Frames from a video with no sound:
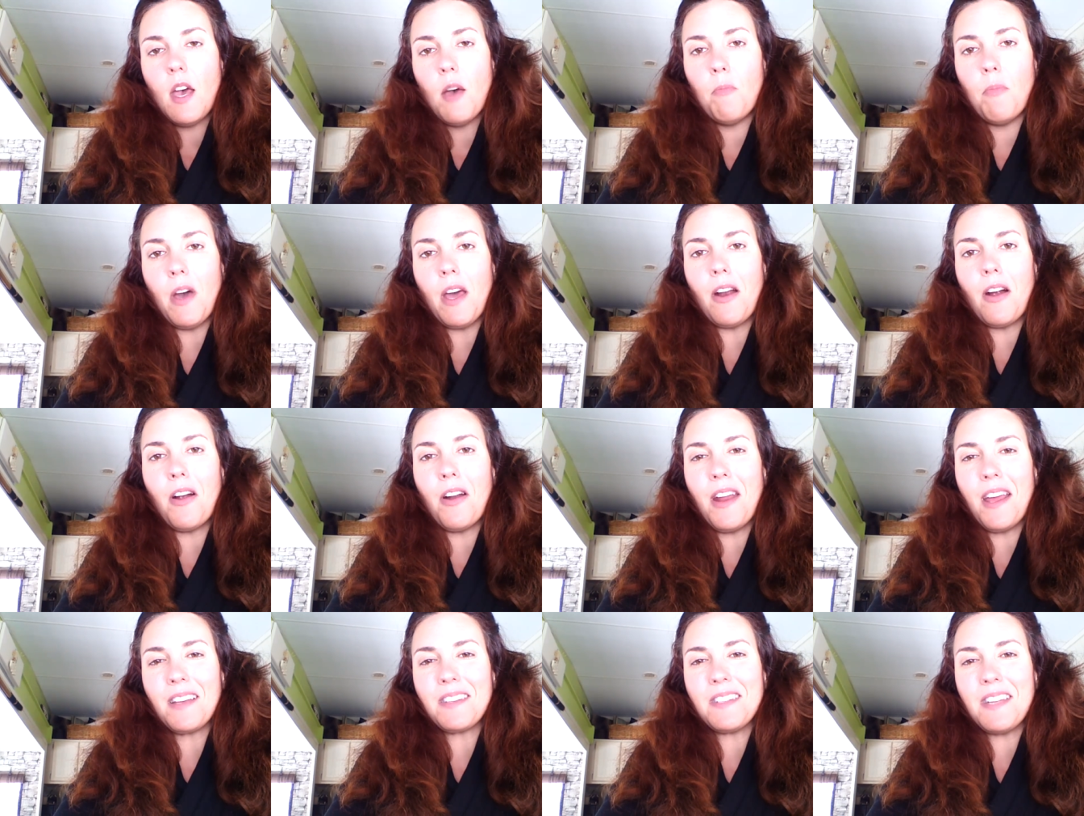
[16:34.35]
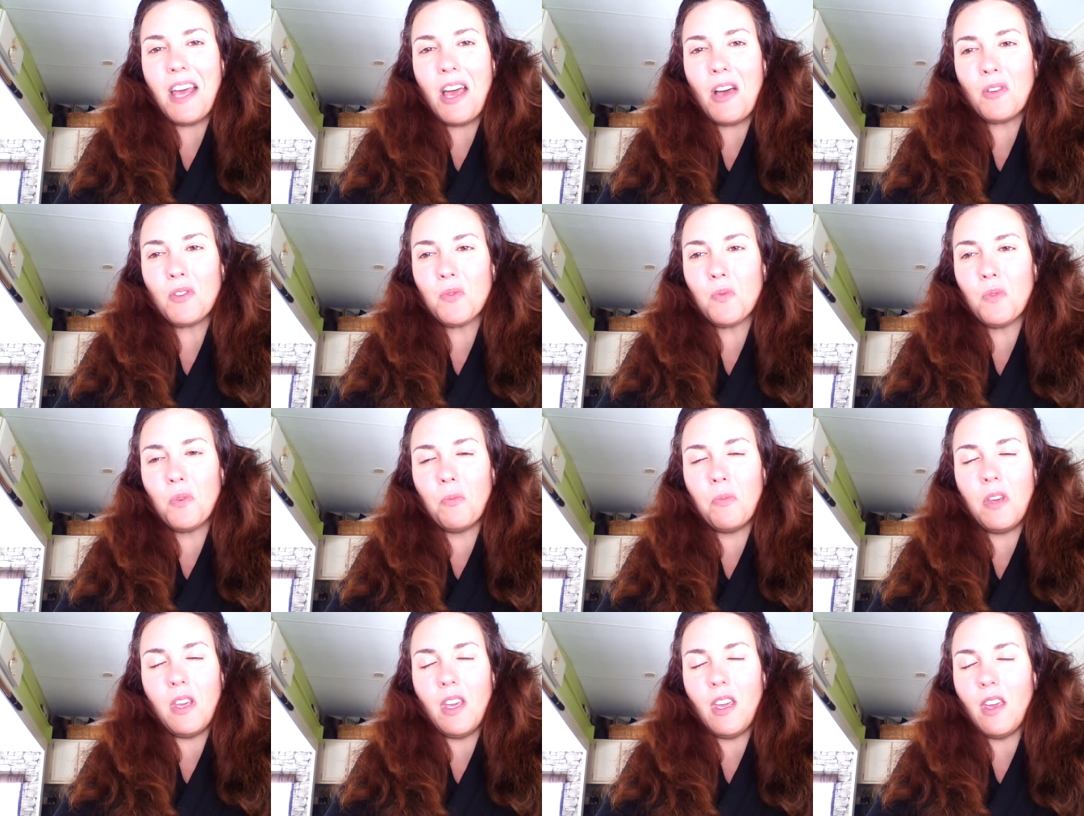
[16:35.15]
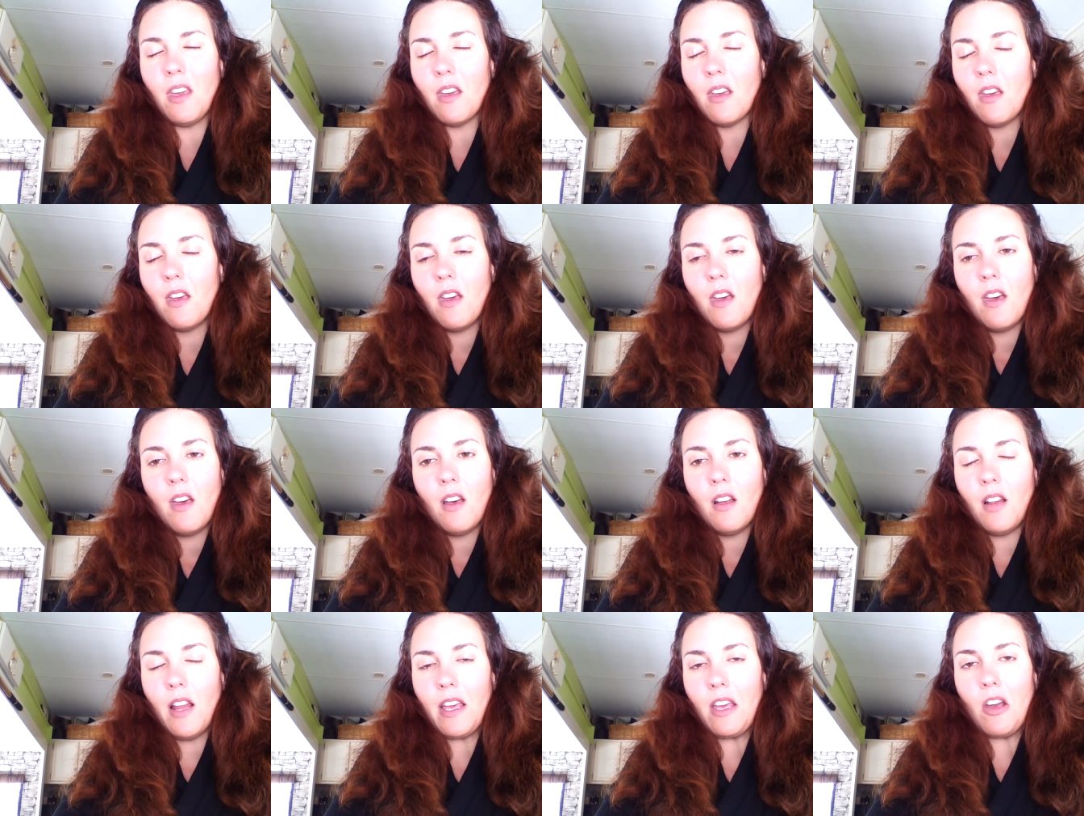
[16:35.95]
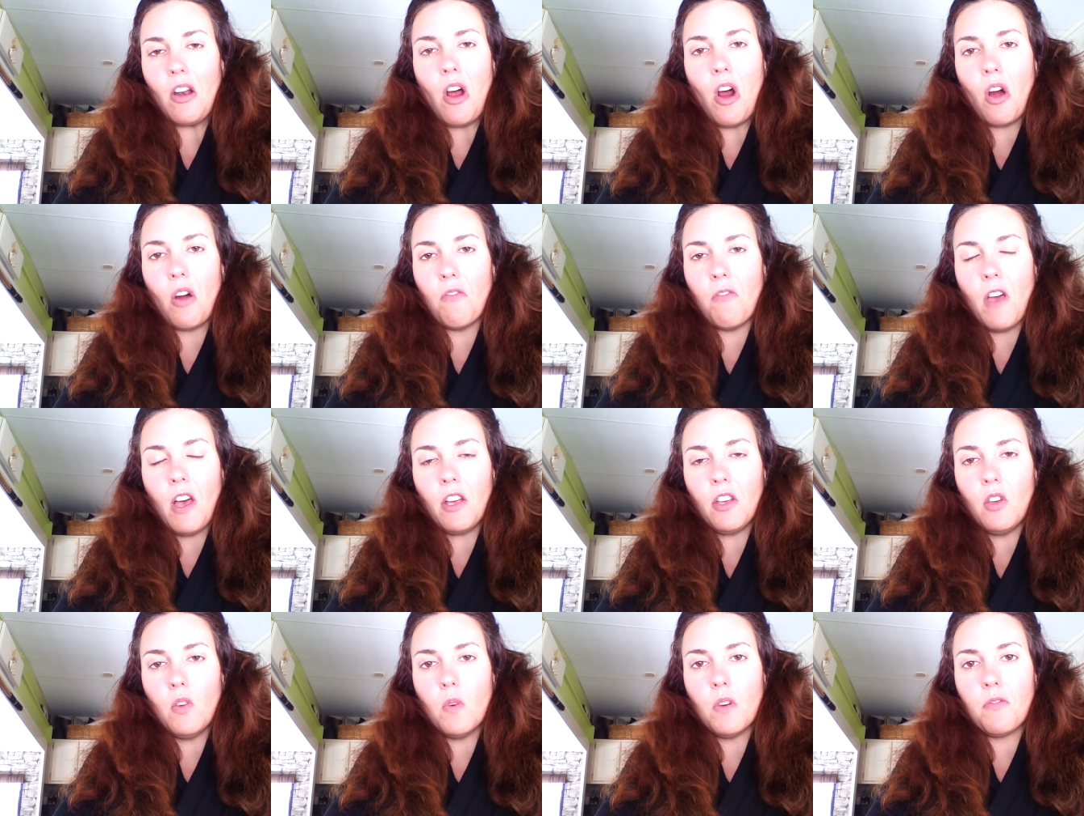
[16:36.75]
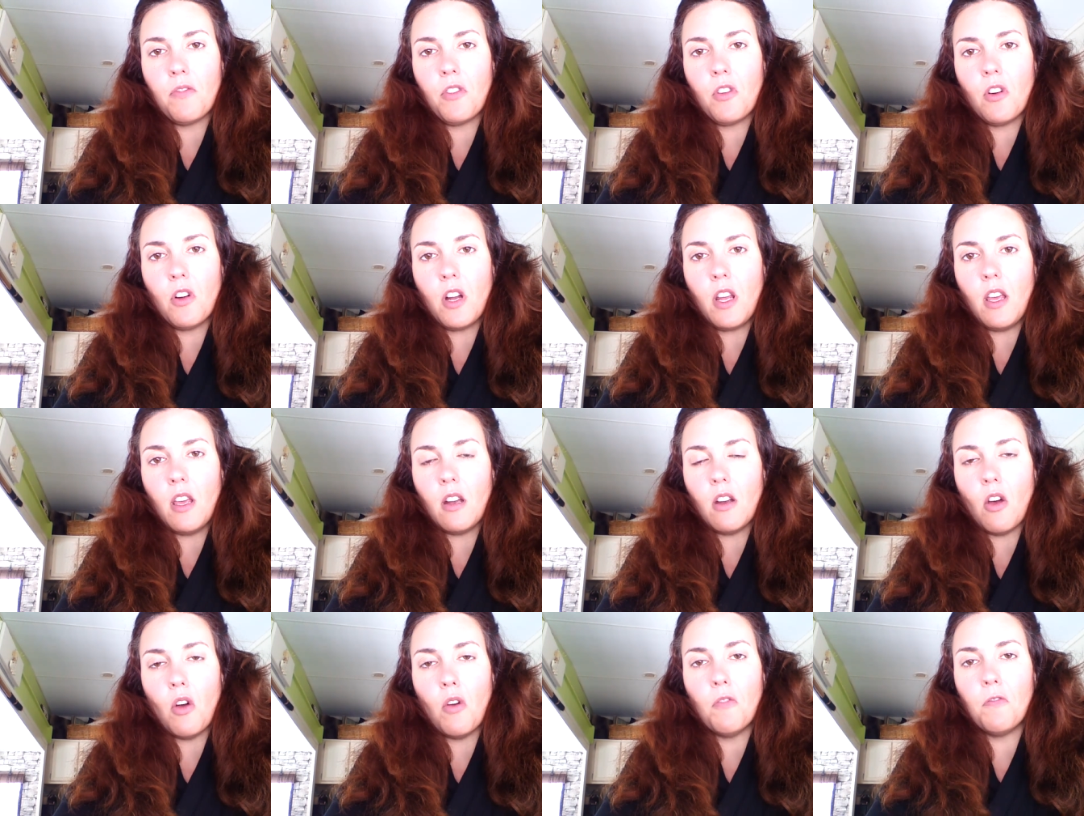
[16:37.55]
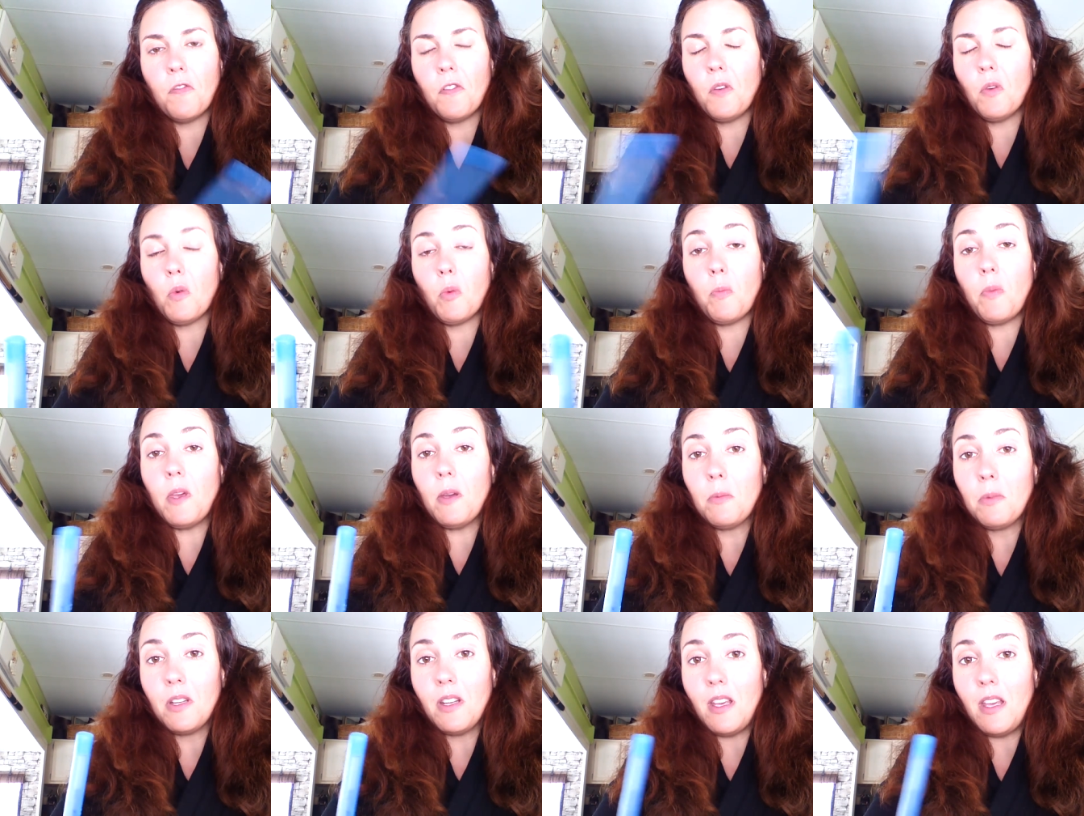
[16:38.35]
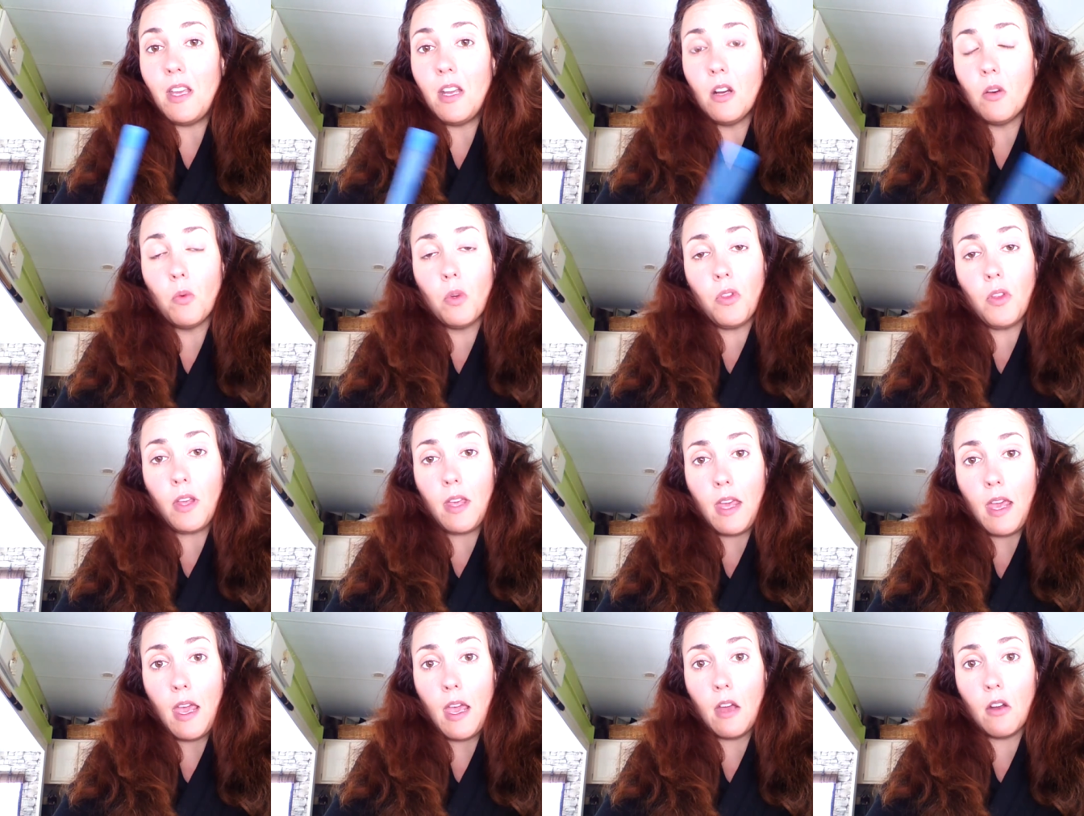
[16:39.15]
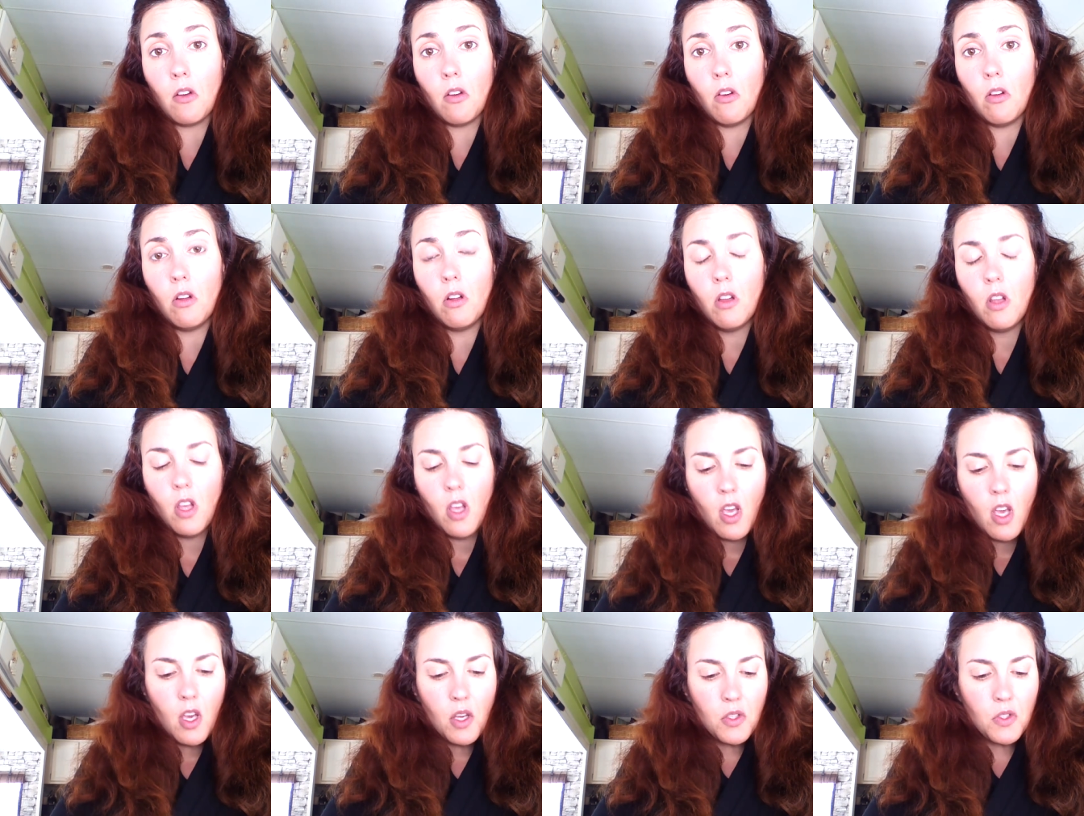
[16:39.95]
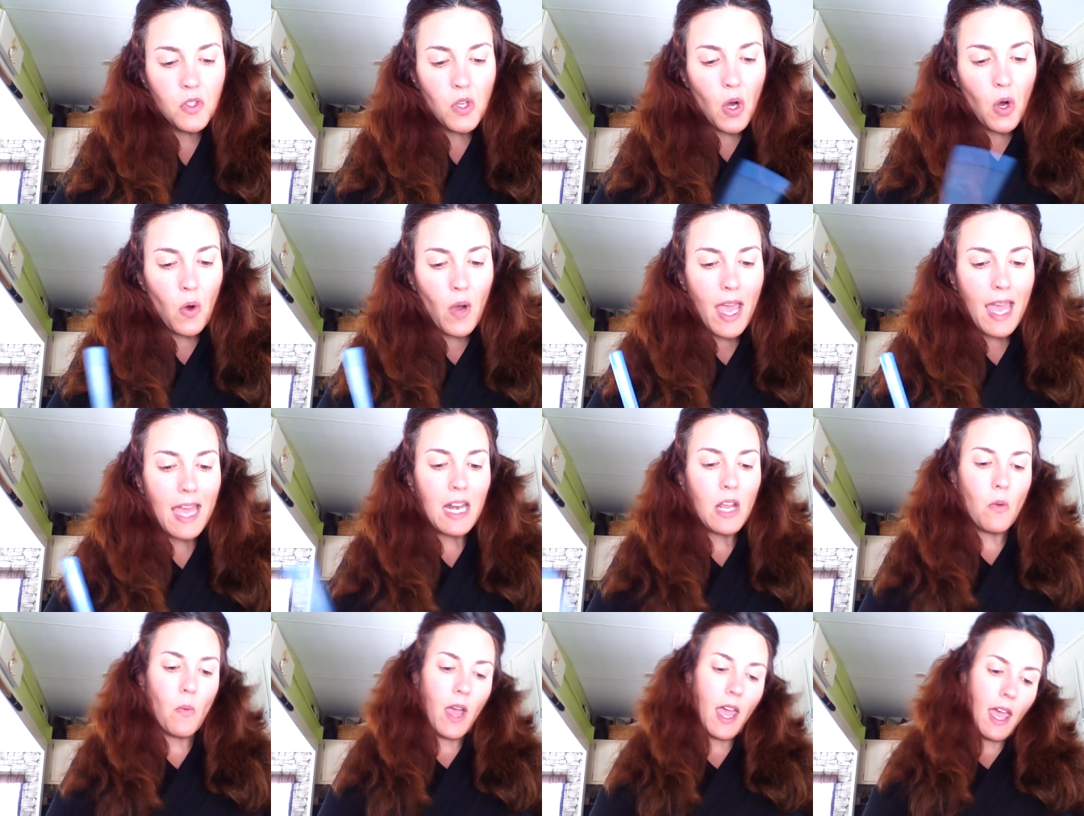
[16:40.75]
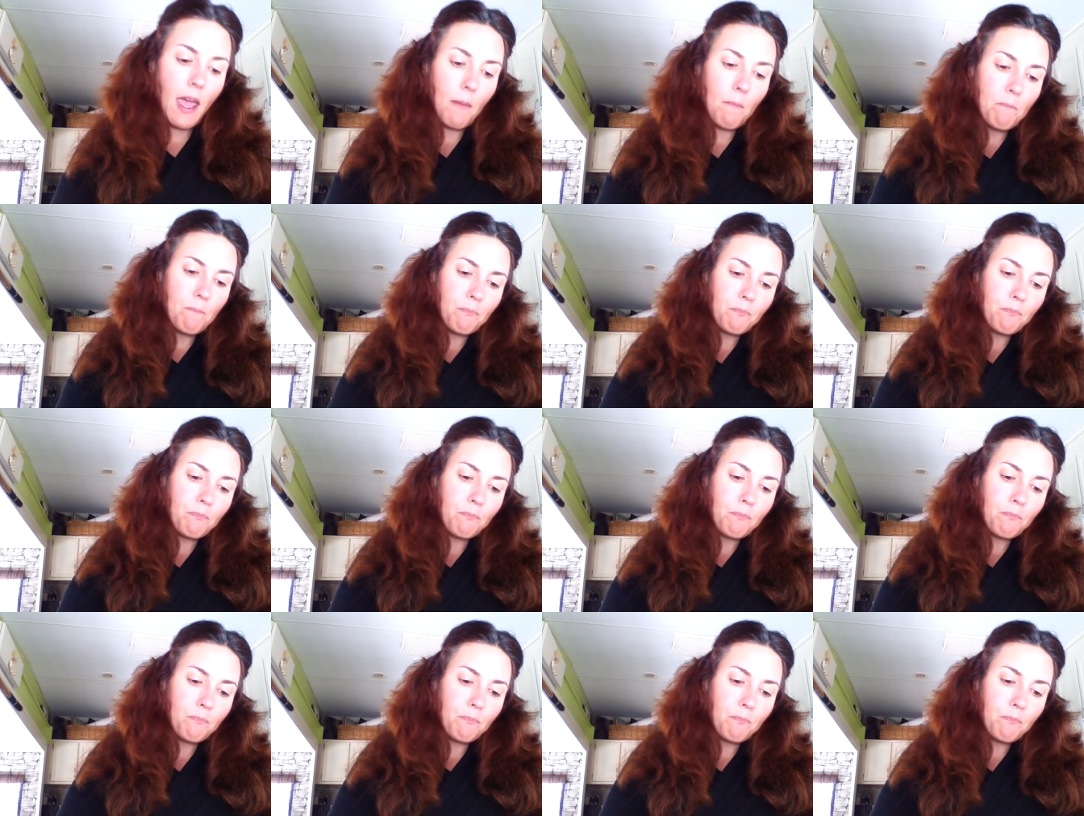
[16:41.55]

but our next house will be like an R value of 30, and hopefully we'll be able to heat it with a candle. So anyway,